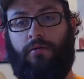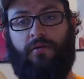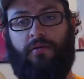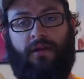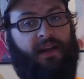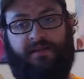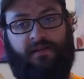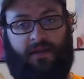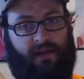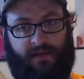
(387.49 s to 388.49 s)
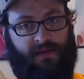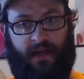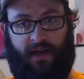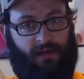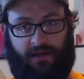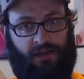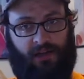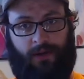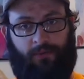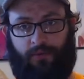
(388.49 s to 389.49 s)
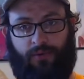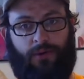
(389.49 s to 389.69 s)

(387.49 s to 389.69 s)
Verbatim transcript: He doesn't he doesn't like touching people.